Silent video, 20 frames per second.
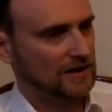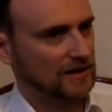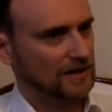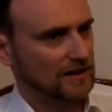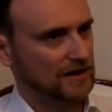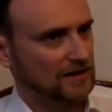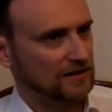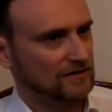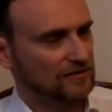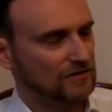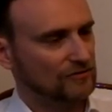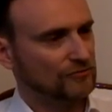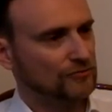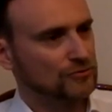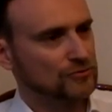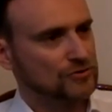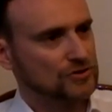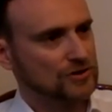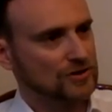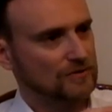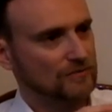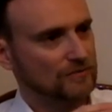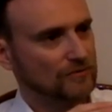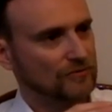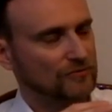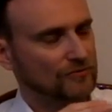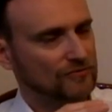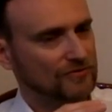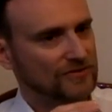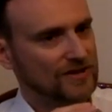And in the future,
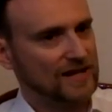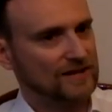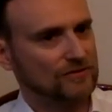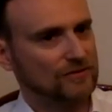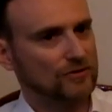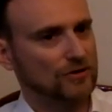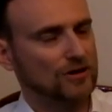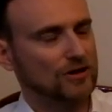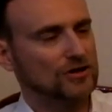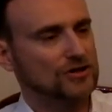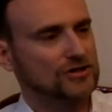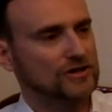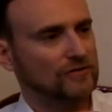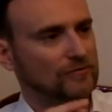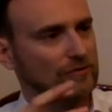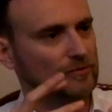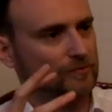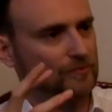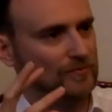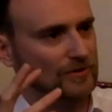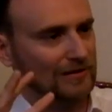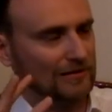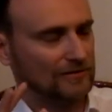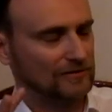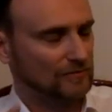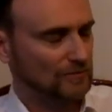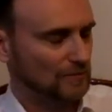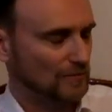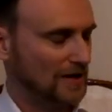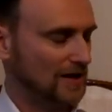with that knowledge, I will build
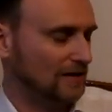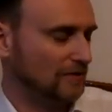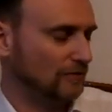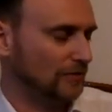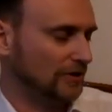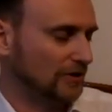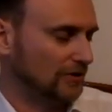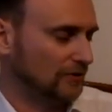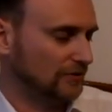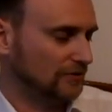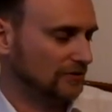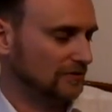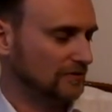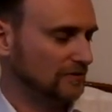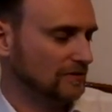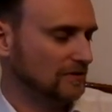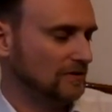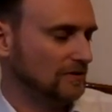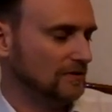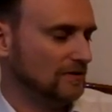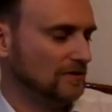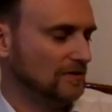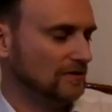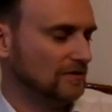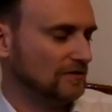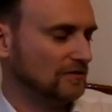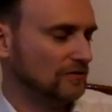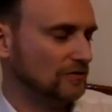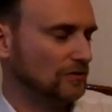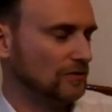better videos.
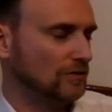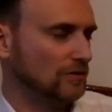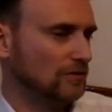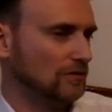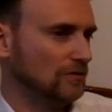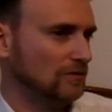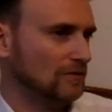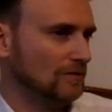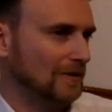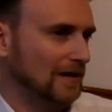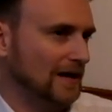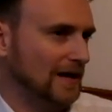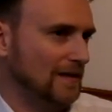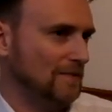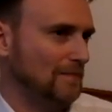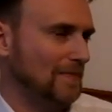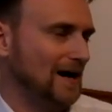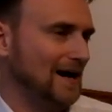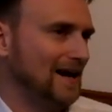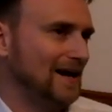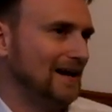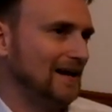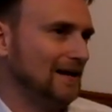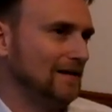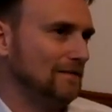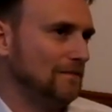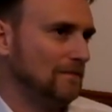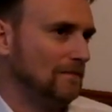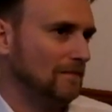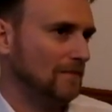So, and
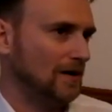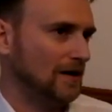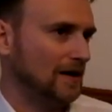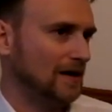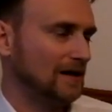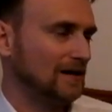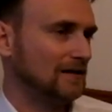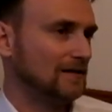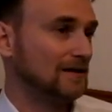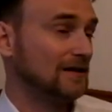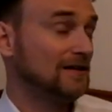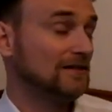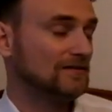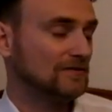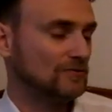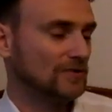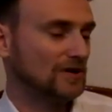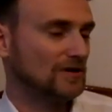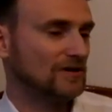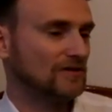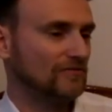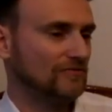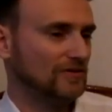my, my key strength, I